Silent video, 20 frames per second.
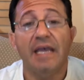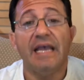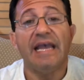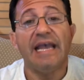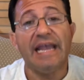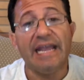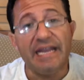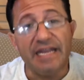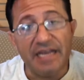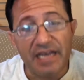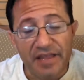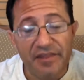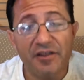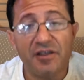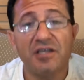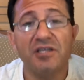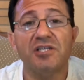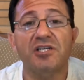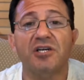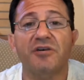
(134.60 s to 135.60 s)
Another
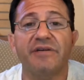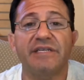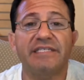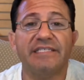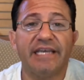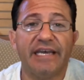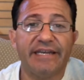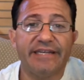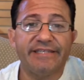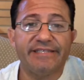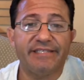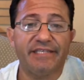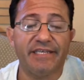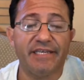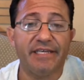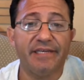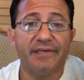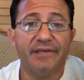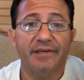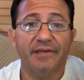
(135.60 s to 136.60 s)
concurrent
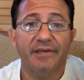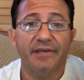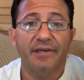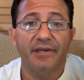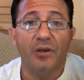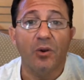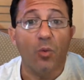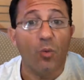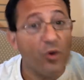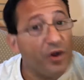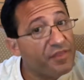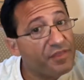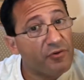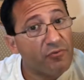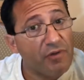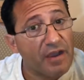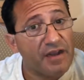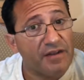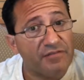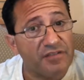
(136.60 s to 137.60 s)
tenancy with a
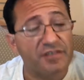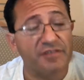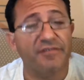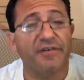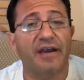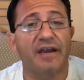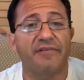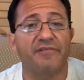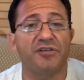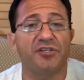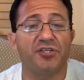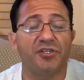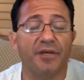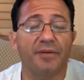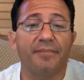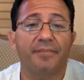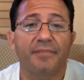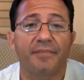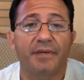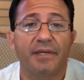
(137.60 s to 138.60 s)
right of
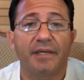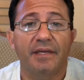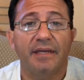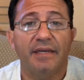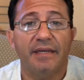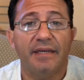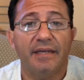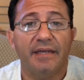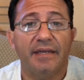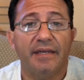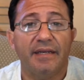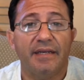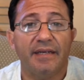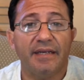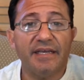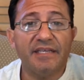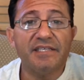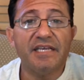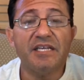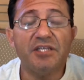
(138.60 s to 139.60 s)
survivorship
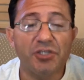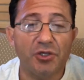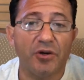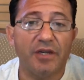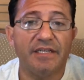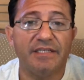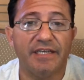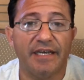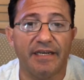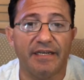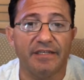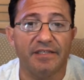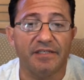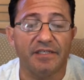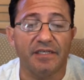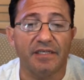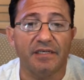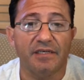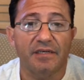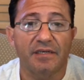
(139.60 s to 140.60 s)
is a joint tenancy.